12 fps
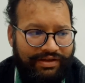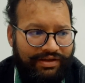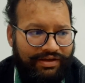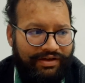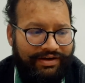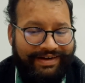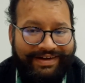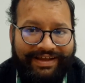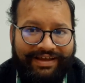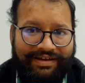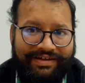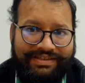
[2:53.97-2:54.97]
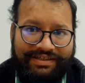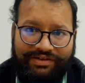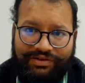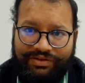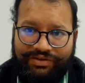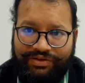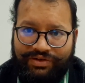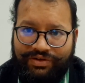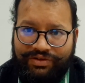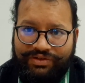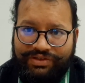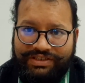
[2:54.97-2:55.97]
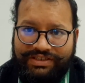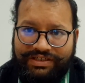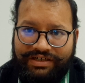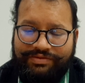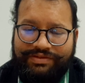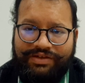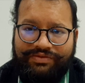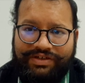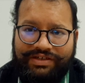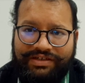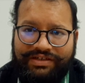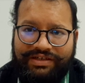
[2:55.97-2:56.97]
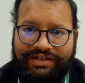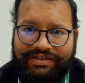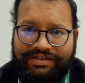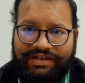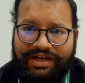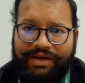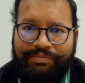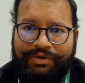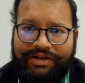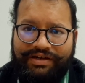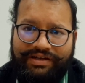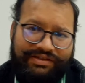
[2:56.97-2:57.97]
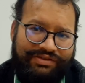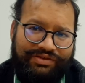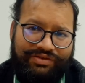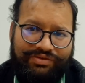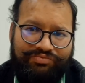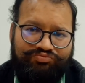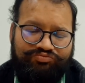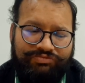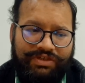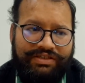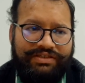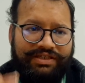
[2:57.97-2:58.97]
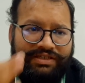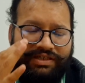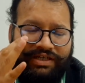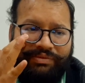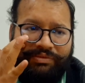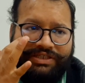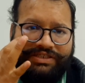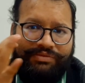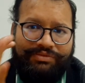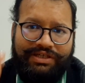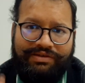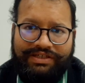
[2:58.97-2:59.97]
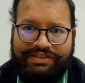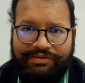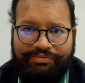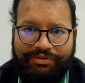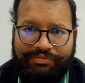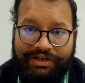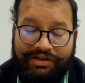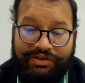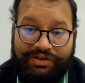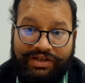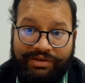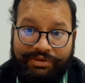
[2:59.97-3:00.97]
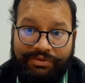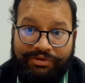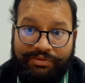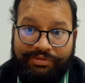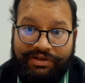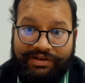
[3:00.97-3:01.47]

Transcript: retailers and all those staffs are working like every day. So it makes sometimes like some people are not having proper